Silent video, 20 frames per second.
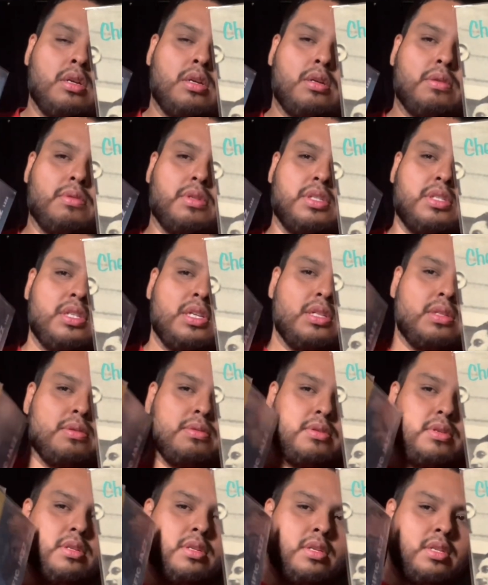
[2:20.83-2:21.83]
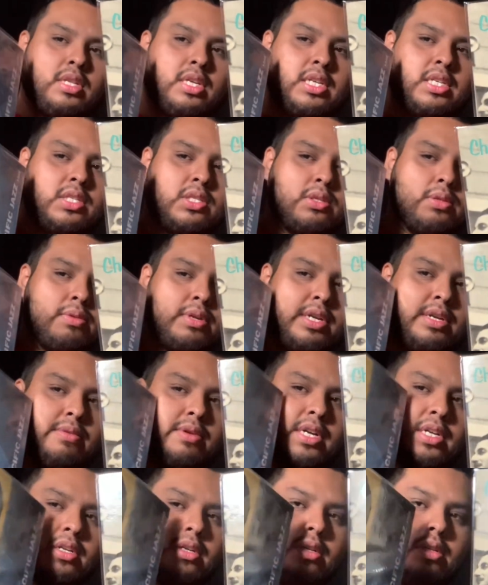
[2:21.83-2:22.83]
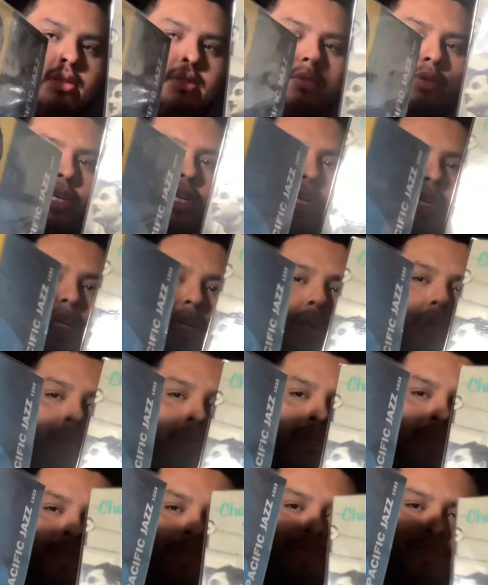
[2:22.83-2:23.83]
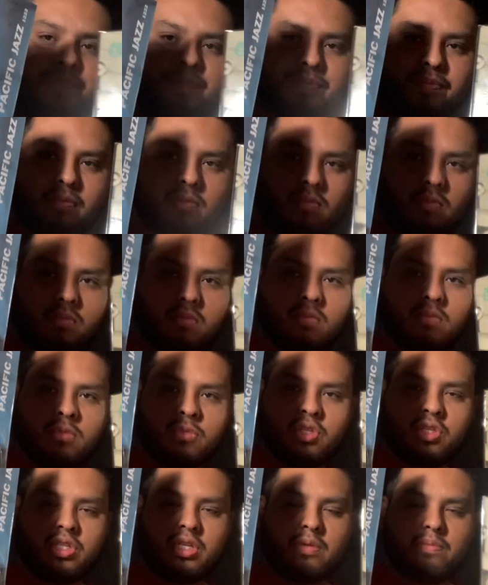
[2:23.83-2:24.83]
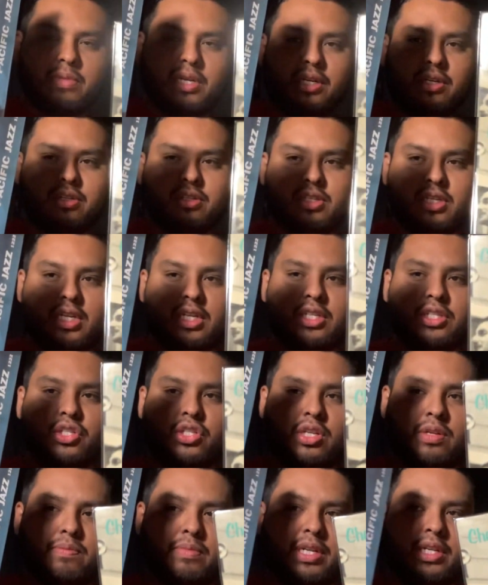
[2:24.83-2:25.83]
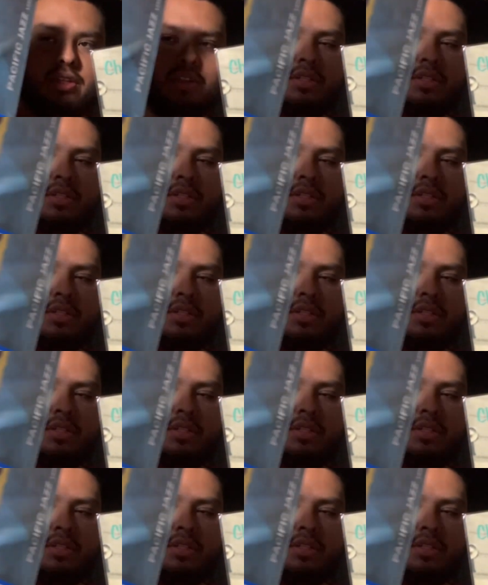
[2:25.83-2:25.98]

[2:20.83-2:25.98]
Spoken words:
Where's the other one? These three records right here. Chet Baker Sings, Chet Baker